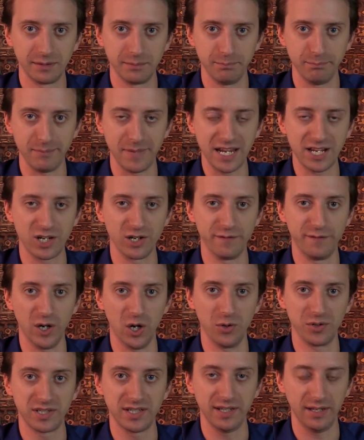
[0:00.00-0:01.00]
make your
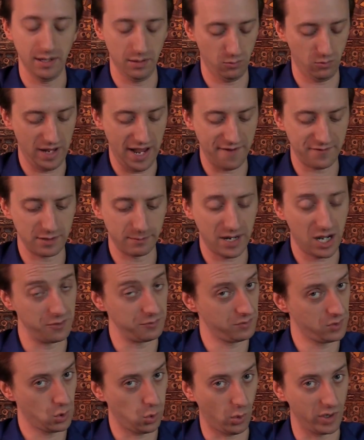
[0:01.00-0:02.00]
vote, and after
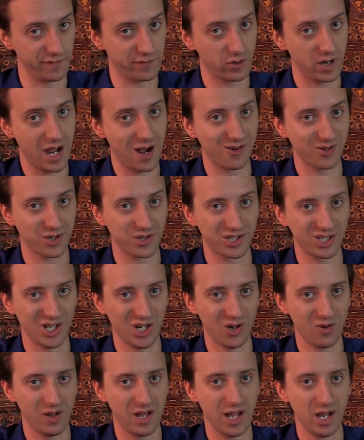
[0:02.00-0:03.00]
about 24 hours or
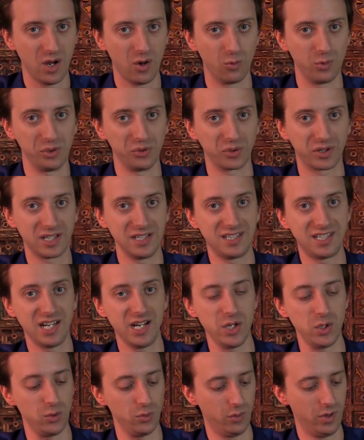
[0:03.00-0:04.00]
so, we will
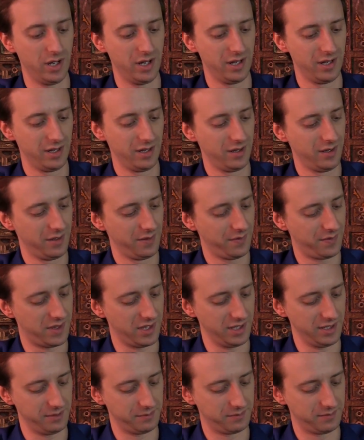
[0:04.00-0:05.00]
continue
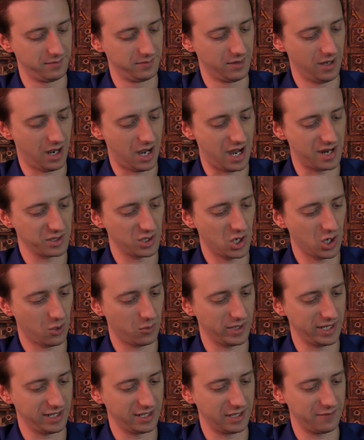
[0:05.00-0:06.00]
the
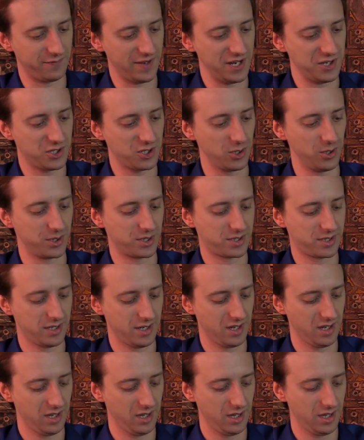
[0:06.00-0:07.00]
ongoing adventures
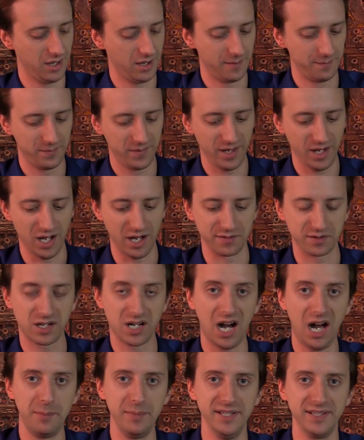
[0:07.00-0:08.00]
of
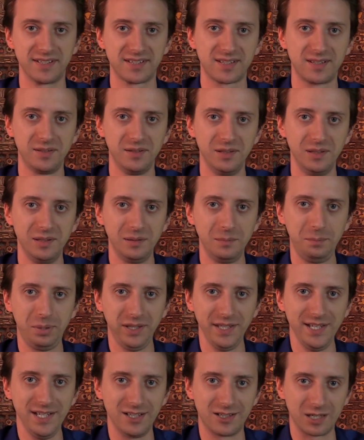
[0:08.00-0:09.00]
Comments
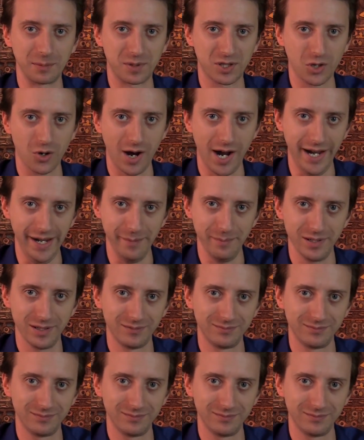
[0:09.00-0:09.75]
please subscribe.